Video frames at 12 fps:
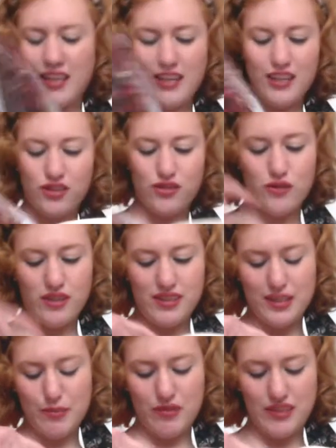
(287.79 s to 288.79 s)
short,
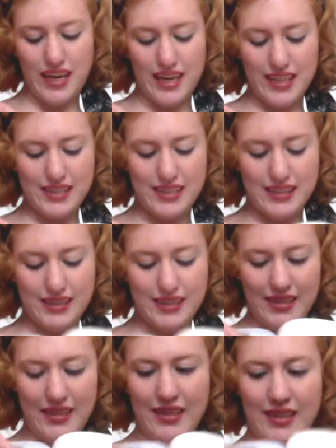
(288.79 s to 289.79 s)
simple
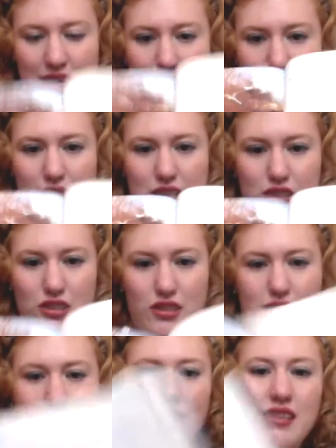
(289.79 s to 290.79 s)
texts,
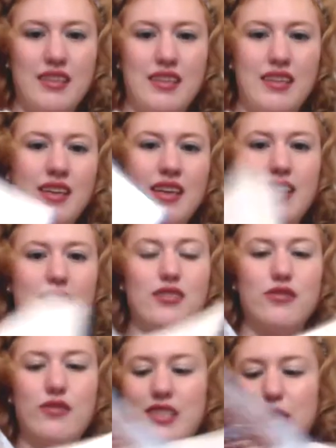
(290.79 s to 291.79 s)
pictures, this is
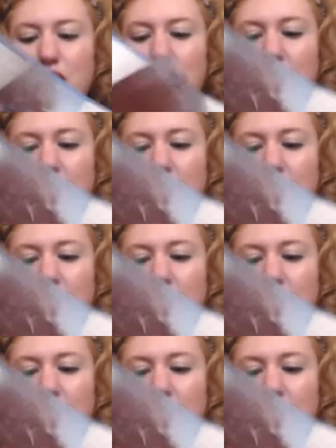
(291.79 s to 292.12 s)
going to be a